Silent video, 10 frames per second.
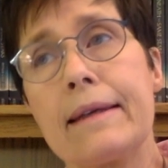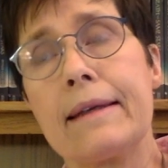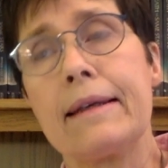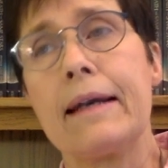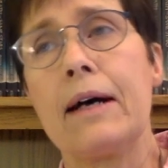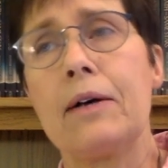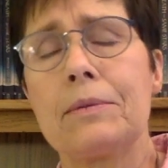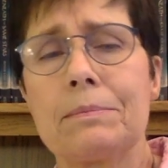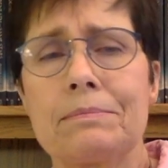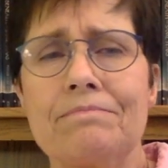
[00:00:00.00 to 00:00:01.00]
Now,
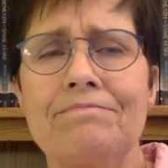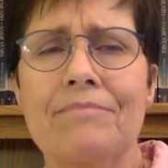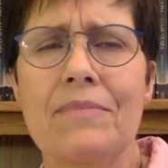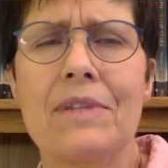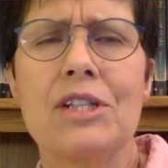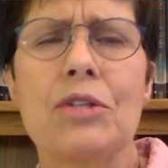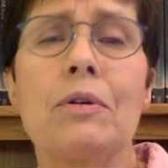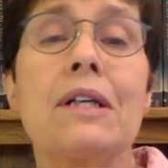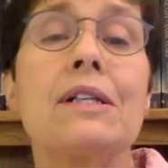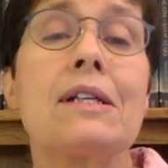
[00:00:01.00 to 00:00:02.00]
this
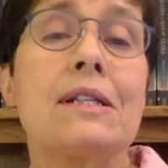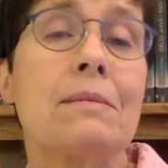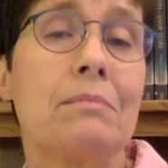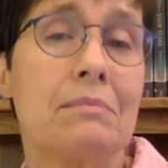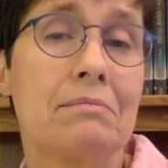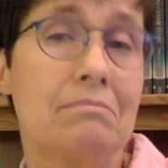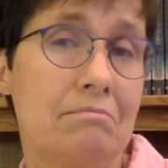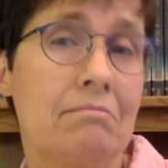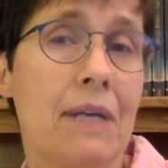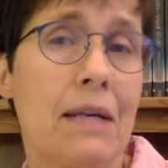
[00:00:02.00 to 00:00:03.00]
criticism
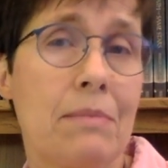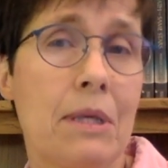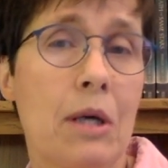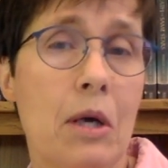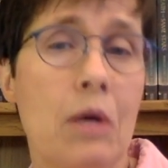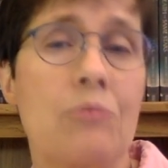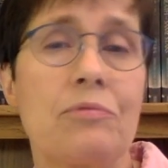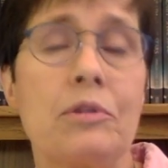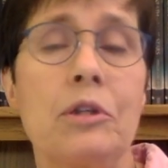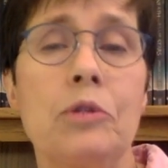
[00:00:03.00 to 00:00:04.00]
might be hard
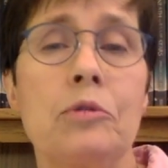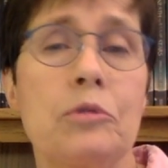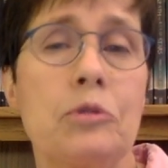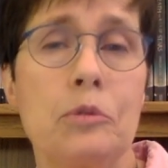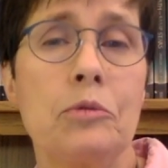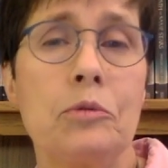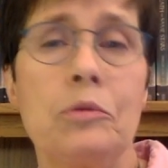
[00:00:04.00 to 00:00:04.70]
for you to